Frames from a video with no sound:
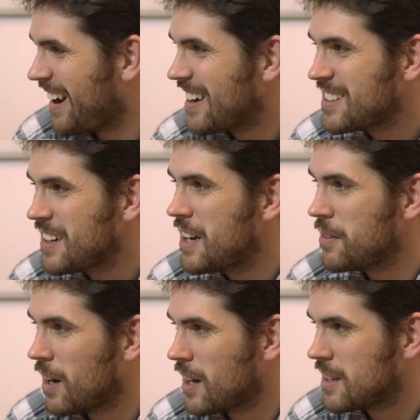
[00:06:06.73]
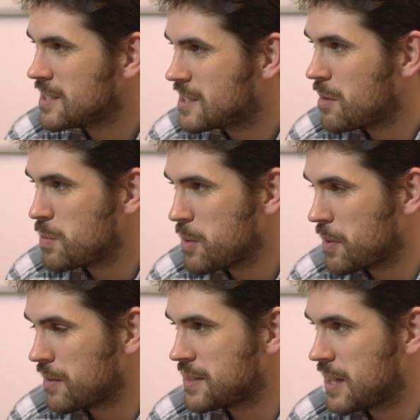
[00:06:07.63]
I don't know. Uh, some
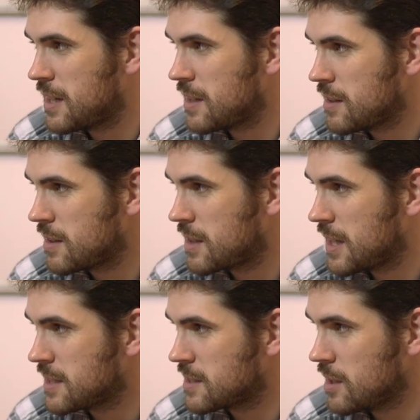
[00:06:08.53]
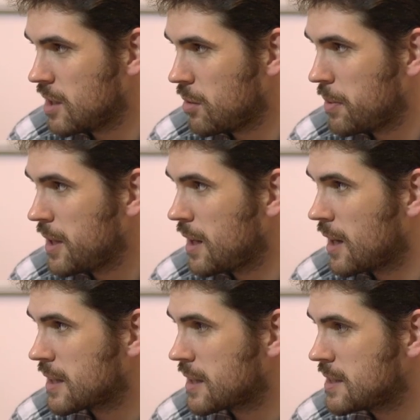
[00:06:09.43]
people have done things a little bit
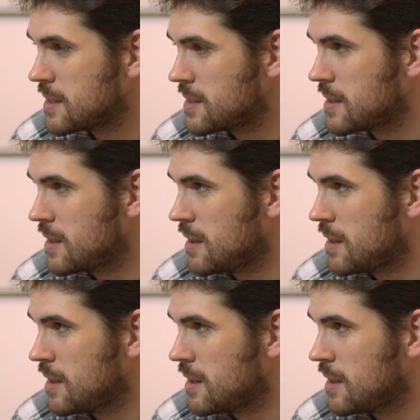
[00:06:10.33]
like this.